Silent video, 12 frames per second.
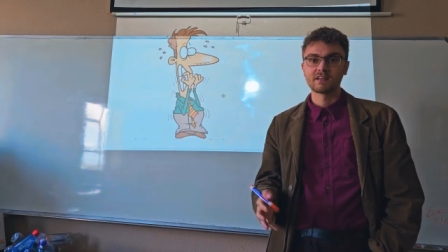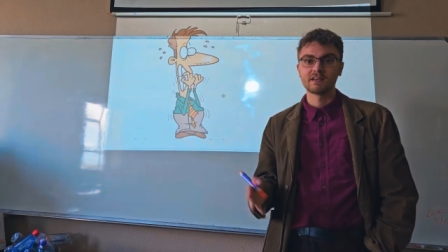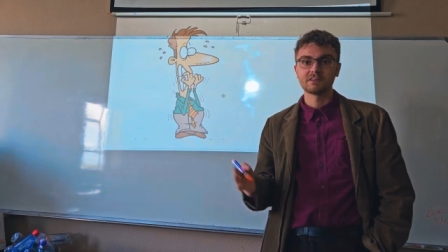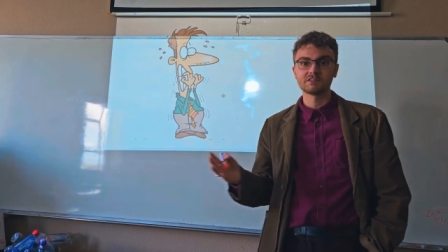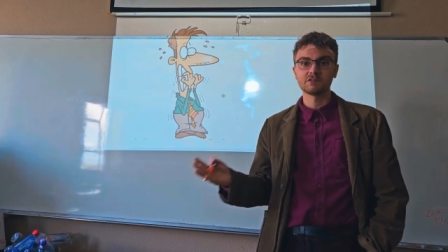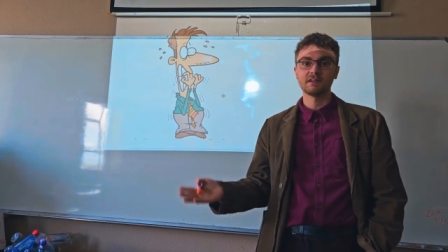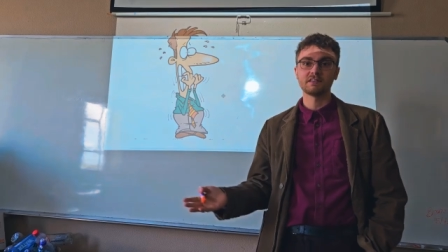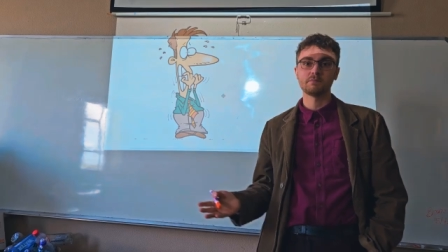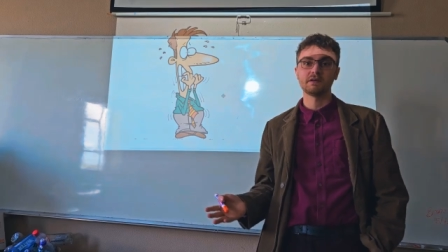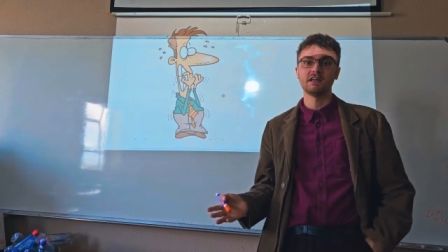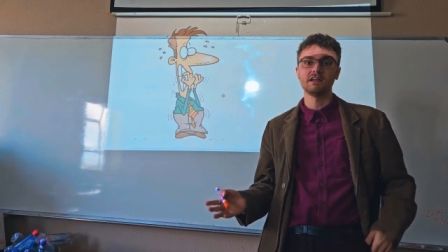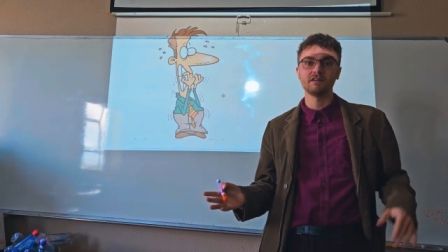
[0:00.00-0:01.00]
So at the
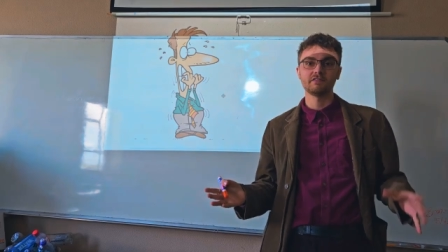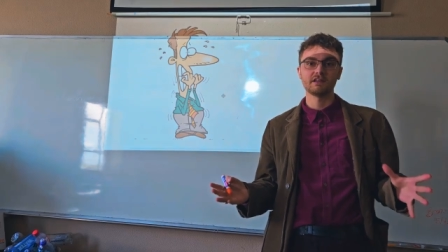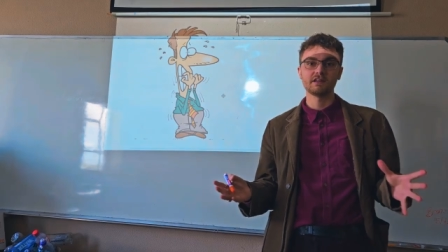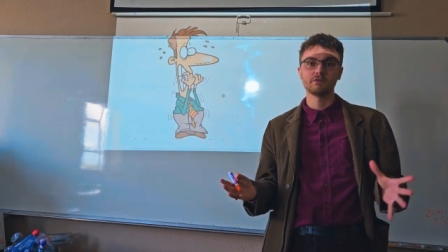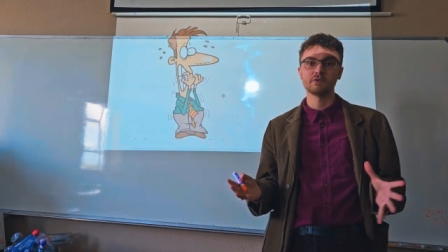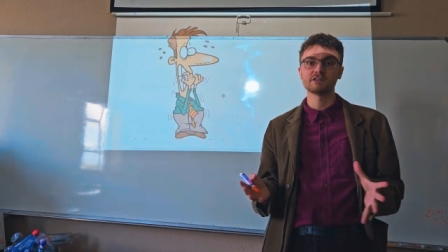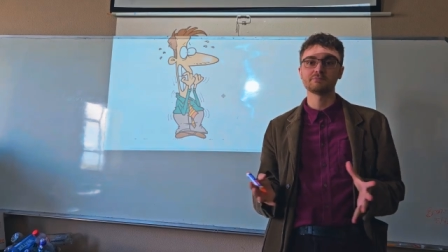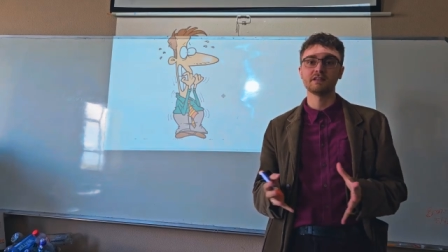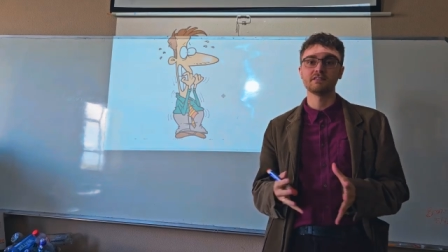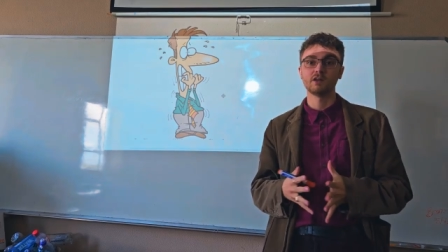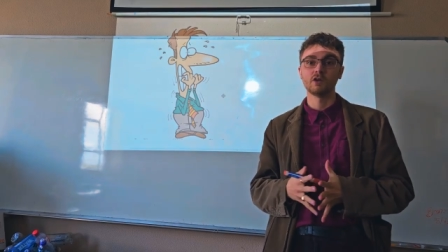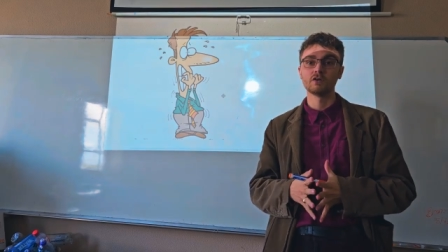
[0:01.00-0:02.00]
beginning of the year, we spent
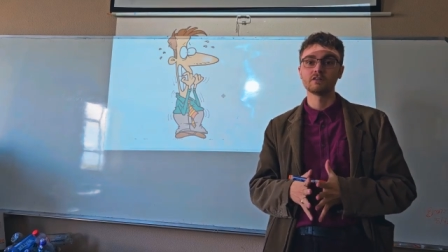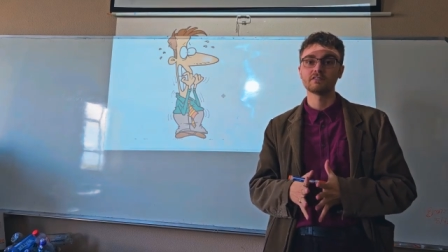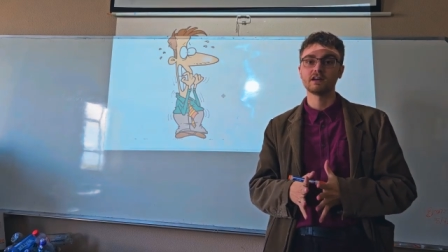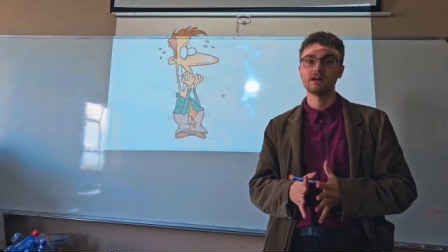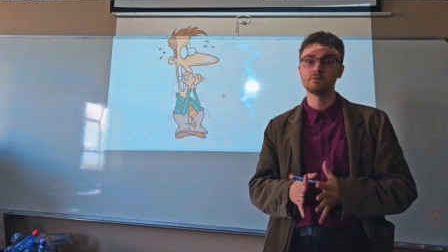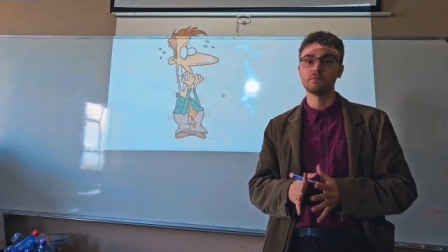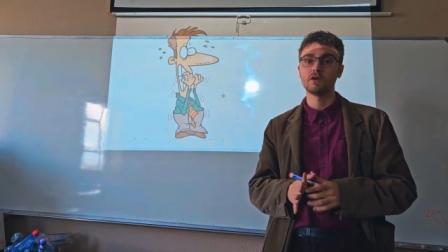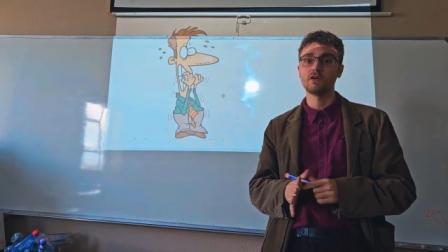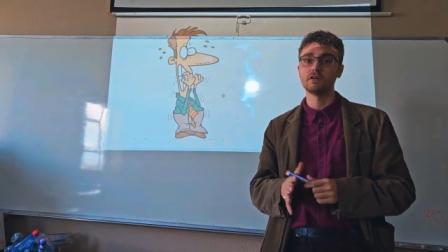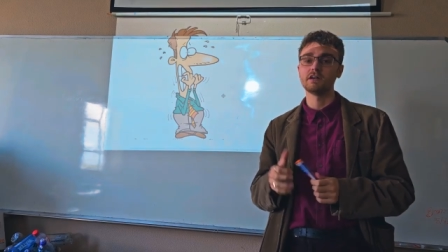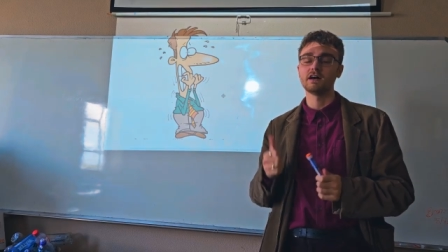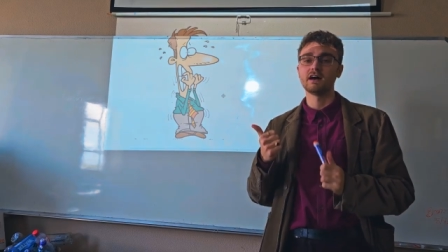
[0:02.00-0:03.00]
a long time
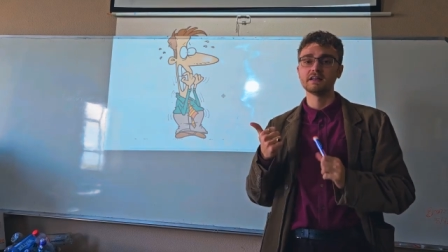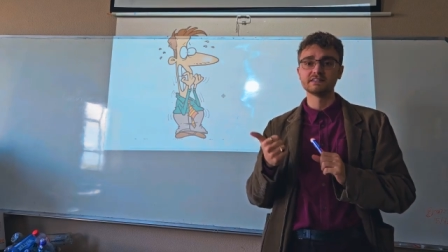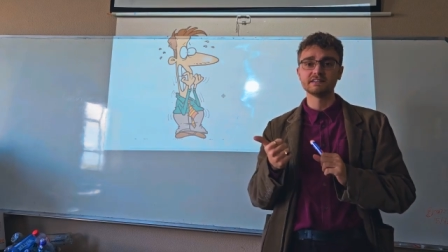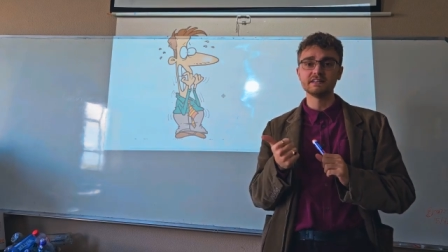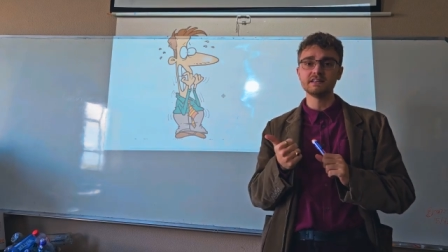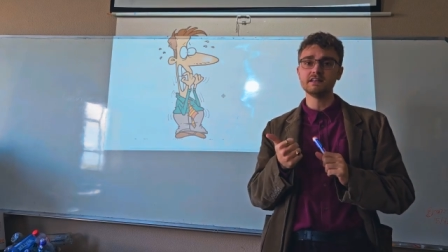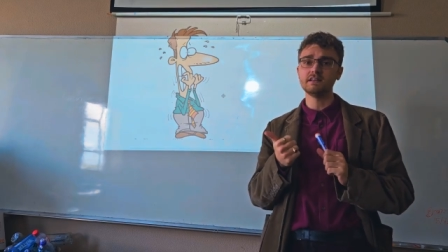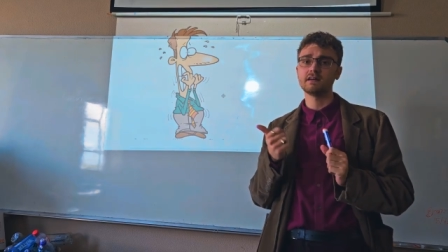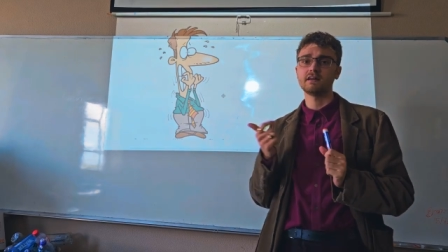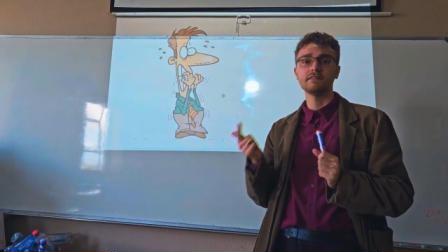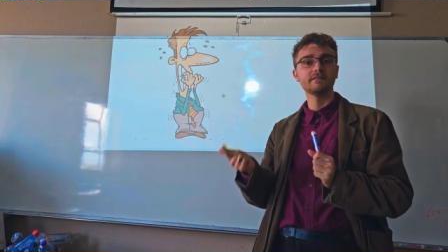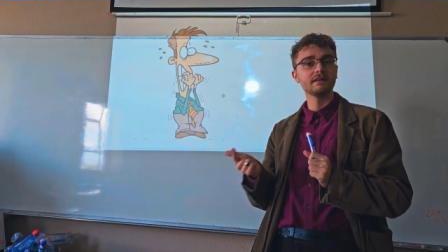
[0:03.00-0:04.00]
on I see, I
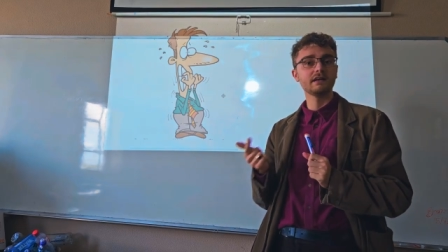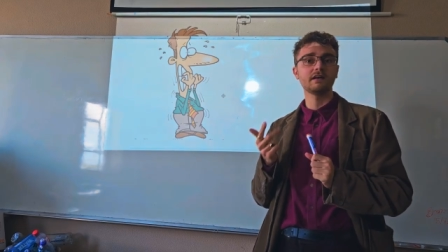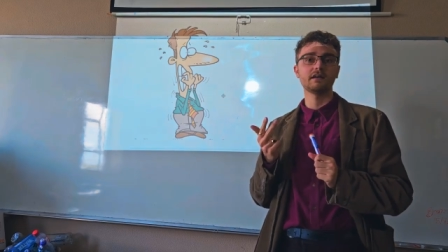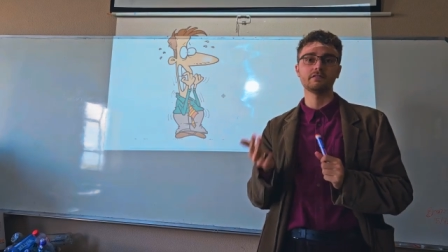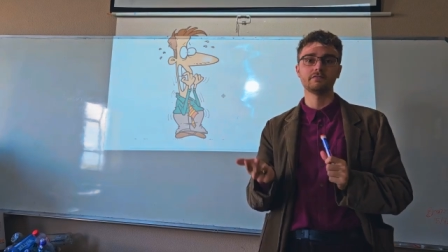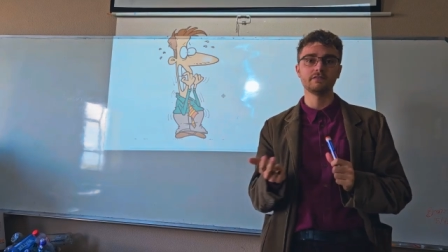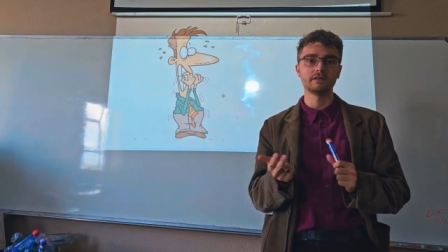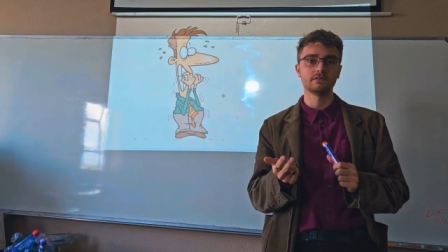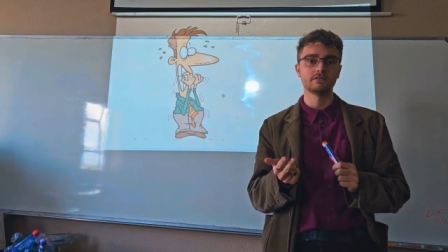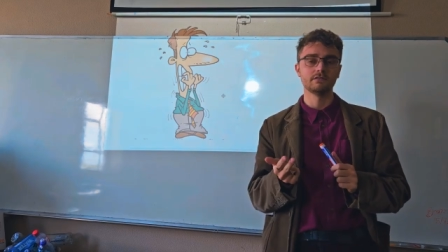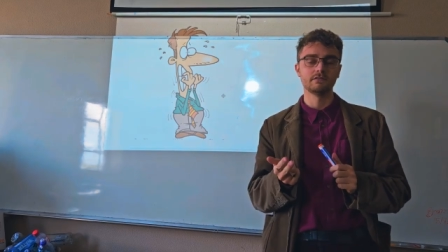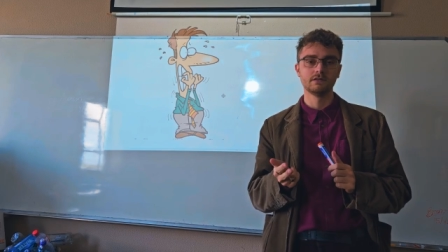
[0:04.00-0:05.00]
think, I feel.